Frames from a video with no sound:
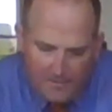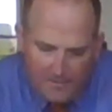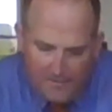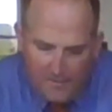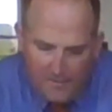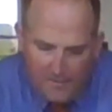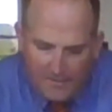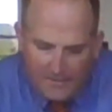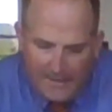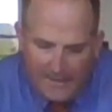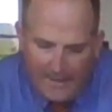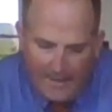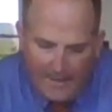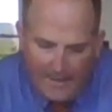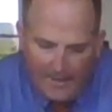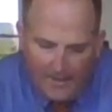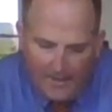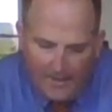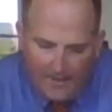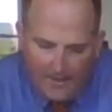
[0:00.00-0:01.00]
the
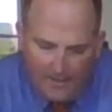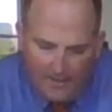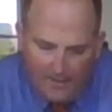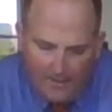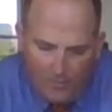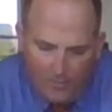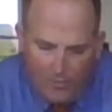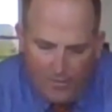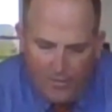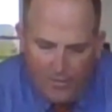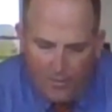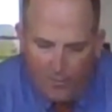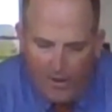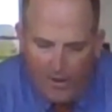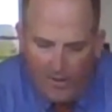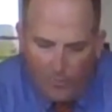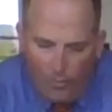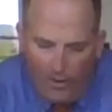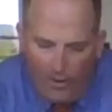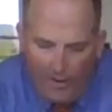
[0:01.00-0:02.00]
lead with the
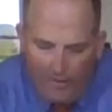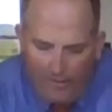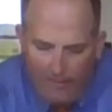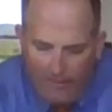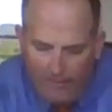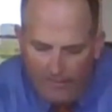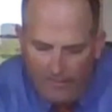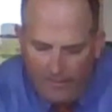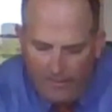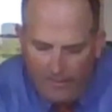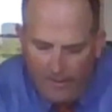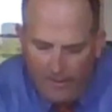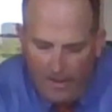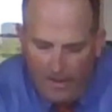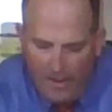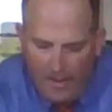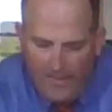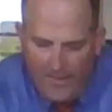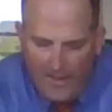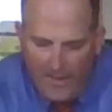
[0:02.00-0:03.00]
red wire
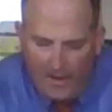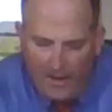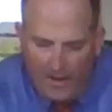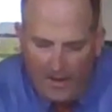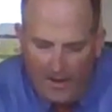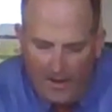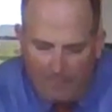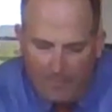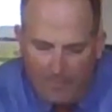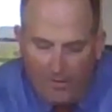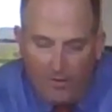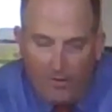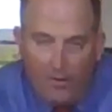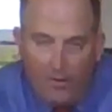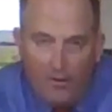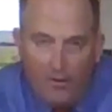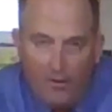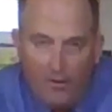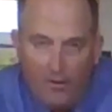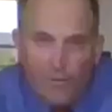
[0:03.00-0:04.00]
and the copper
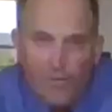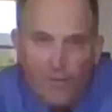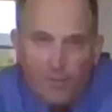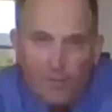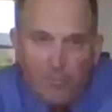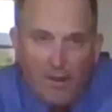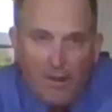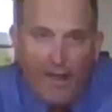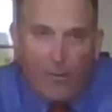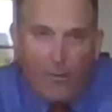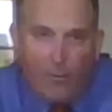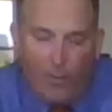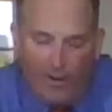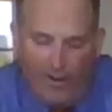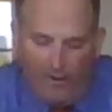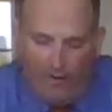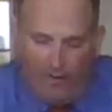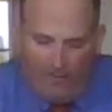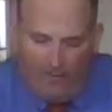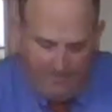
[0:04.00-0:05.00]
with the black
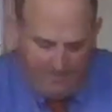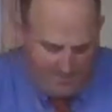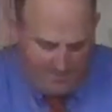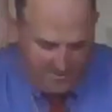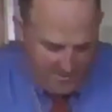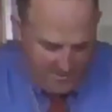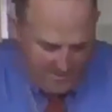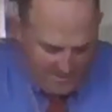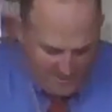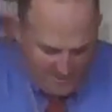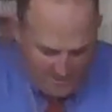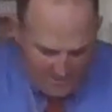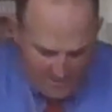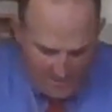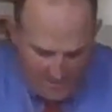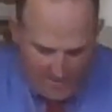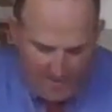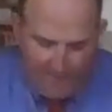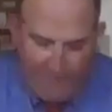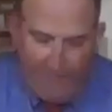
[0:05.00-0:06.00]
wire.
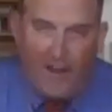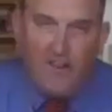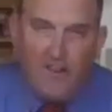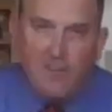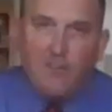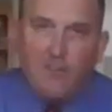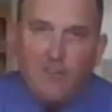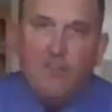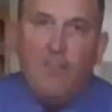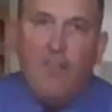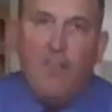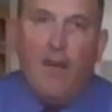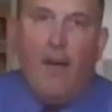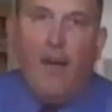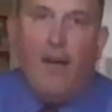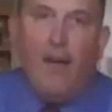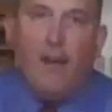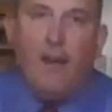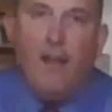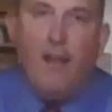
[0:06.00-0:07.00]
And if I do
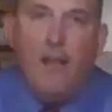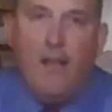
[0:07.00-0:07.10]
that,